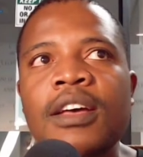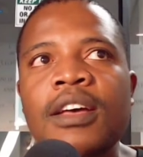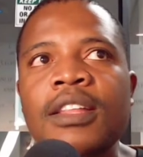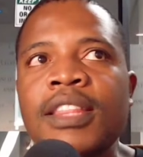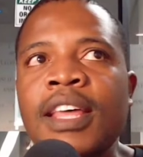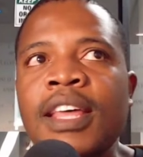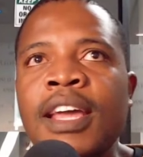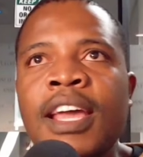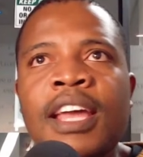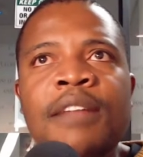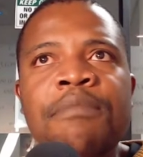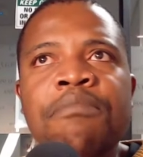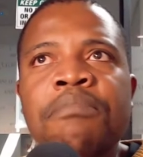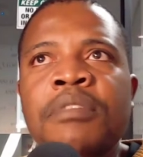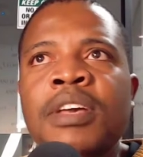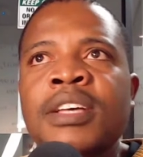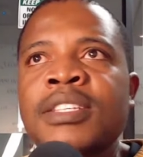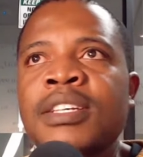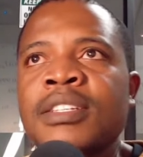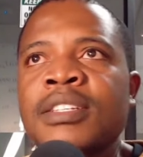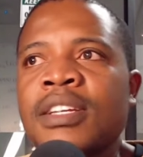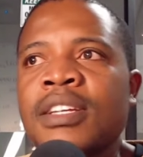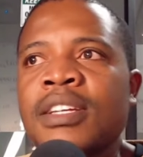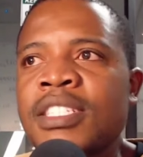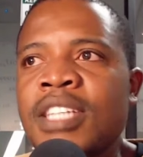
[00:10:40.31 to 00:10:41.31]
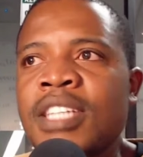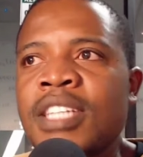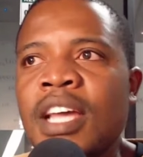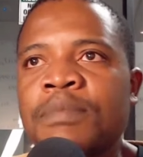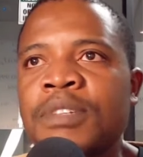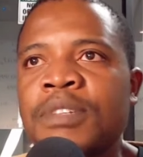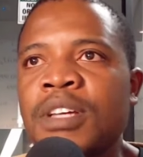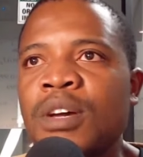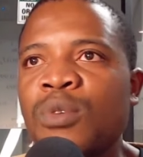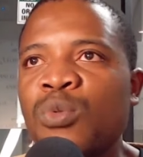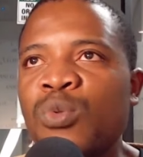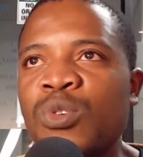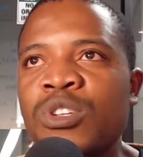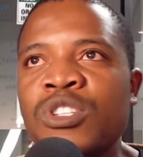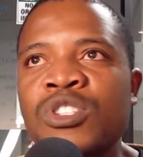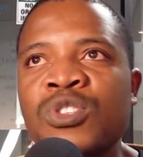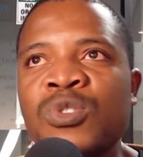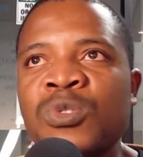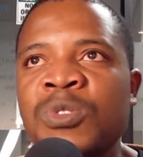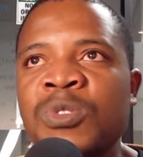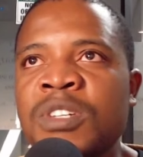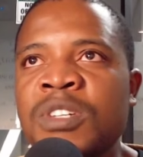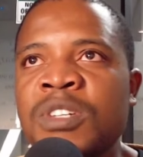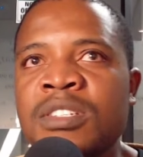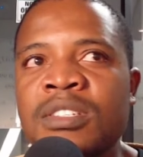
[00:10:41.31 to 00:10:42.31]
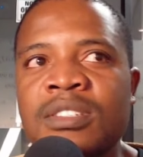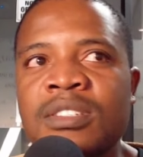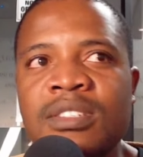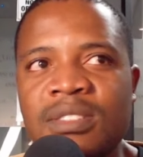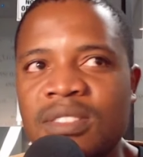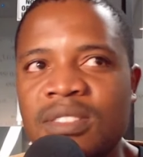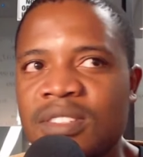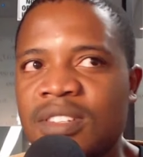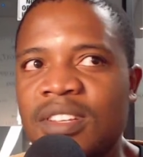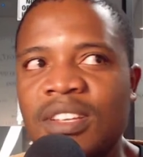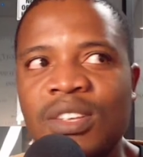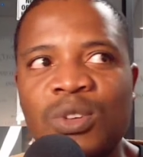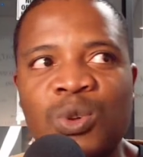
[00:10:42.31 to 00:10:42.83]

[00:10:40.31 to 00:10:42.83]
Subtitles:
There can be a certain chapter which you just